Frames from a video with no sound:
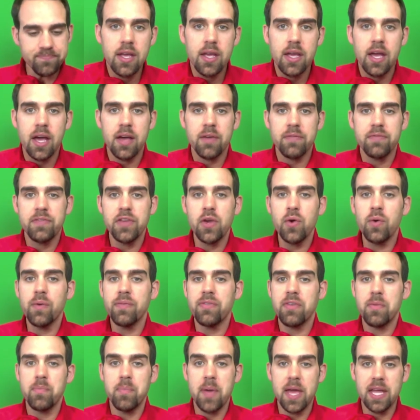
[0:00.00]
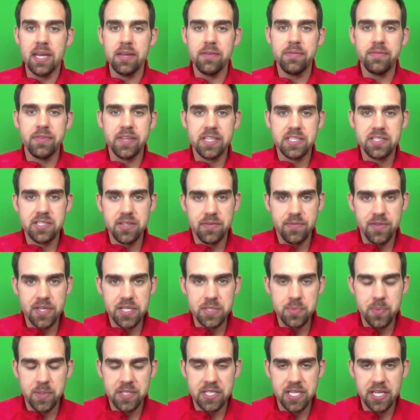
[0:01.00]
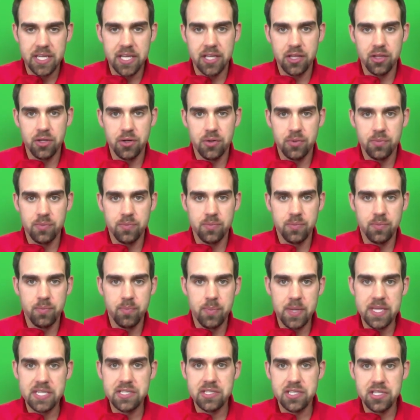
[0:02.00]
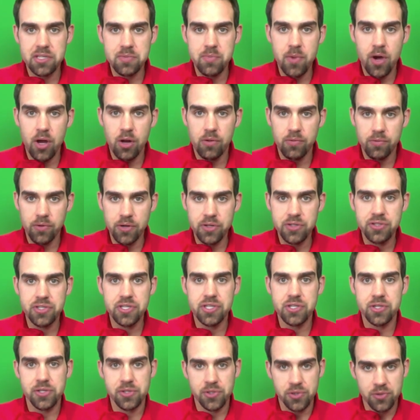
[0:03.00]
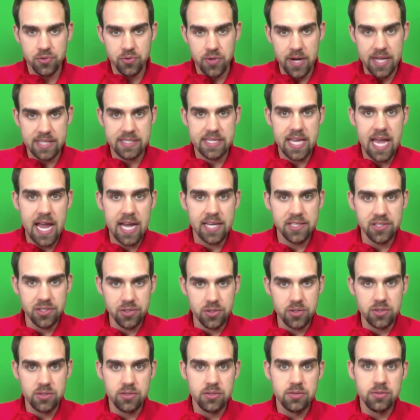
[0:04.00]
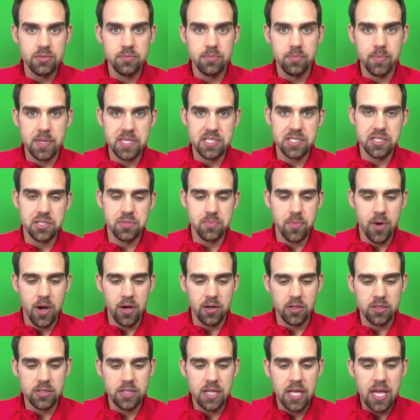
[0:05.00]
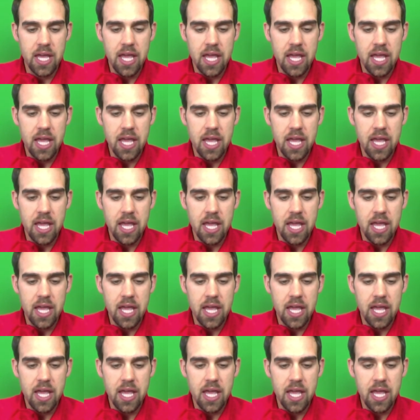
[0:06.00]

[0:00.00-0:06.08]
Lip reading: A few of the benefits of this particular business model versus the transactional business model,